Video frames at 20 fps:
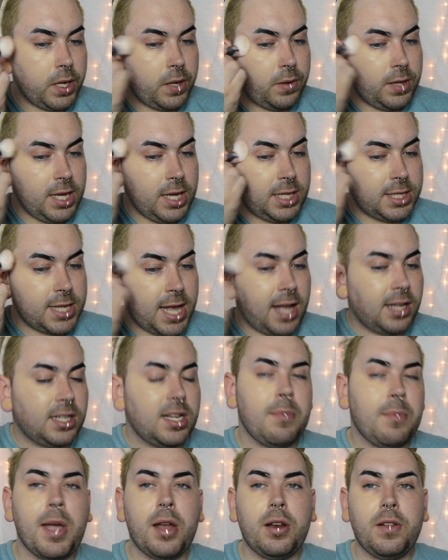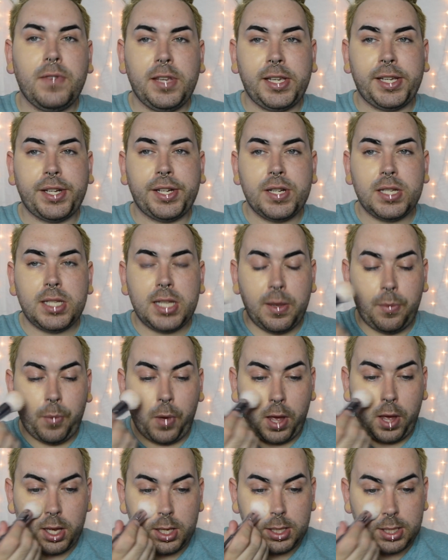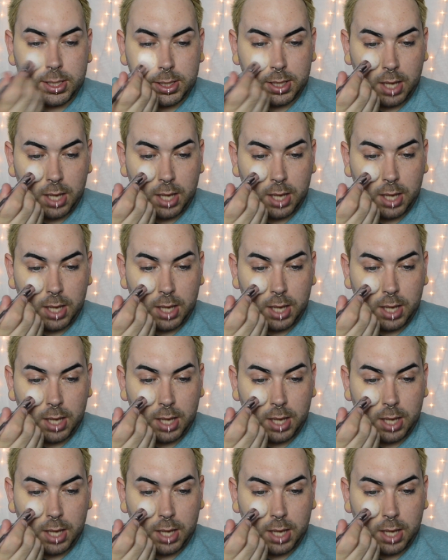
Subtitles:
know the exact amount of years it was,